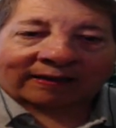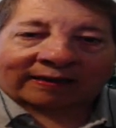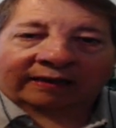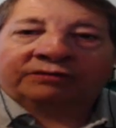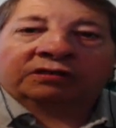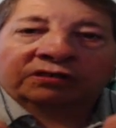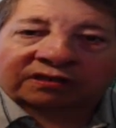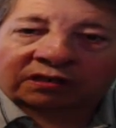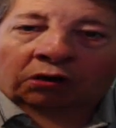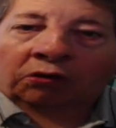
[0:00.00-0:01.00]
get you
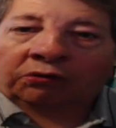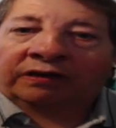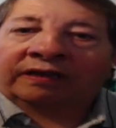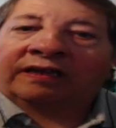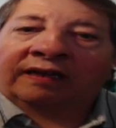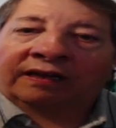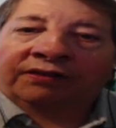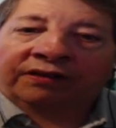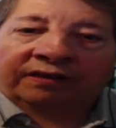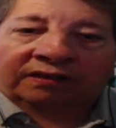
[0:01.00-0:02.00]
started
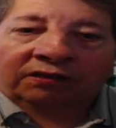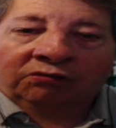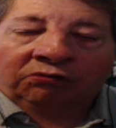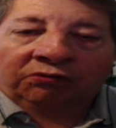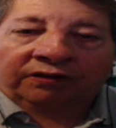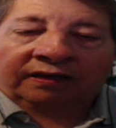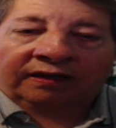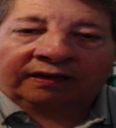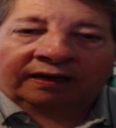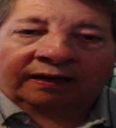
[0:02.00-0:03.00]
into
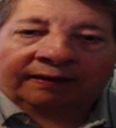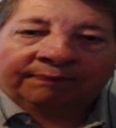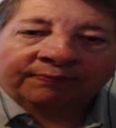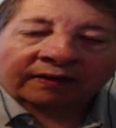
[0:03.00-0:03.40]
the